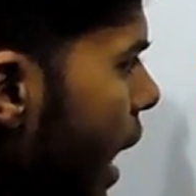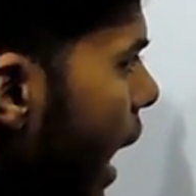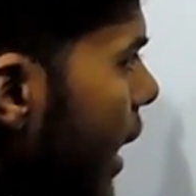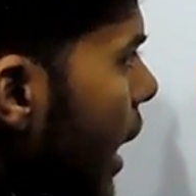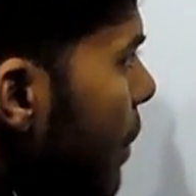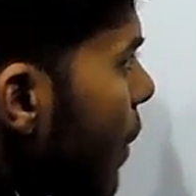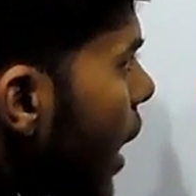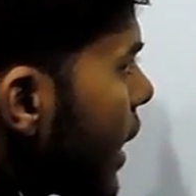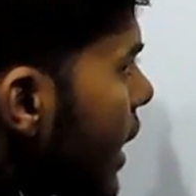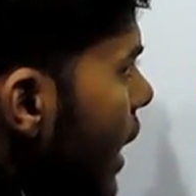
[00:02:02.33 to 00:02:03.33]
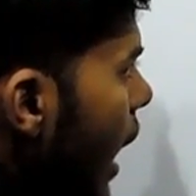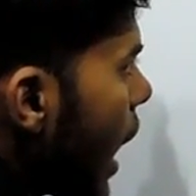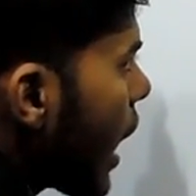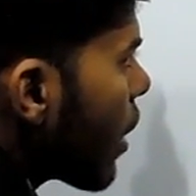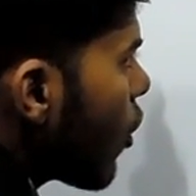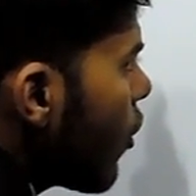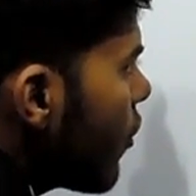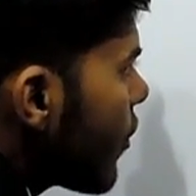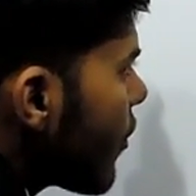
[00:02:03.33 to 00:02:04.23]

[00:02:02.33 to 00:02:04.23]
and I am marking an arc of